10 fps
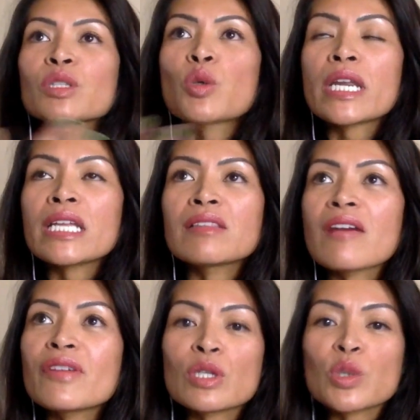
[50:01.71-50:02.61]

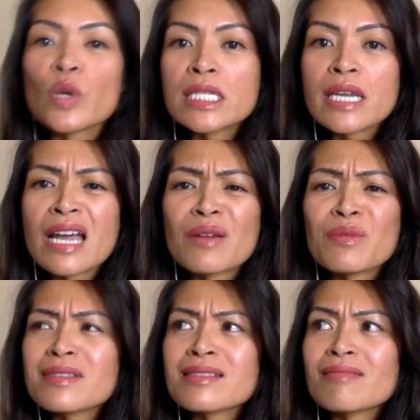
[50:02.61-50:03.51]
2011 or 2010, I
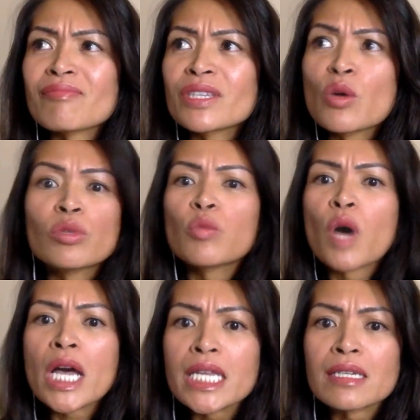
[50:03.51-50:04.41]
was the only
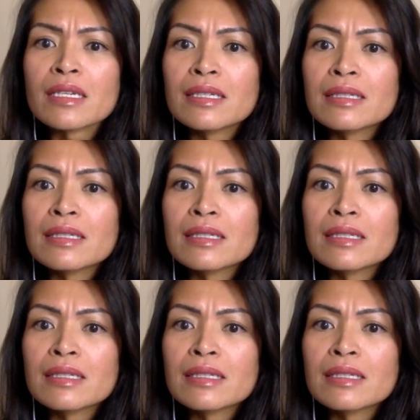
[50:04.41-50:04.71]
one,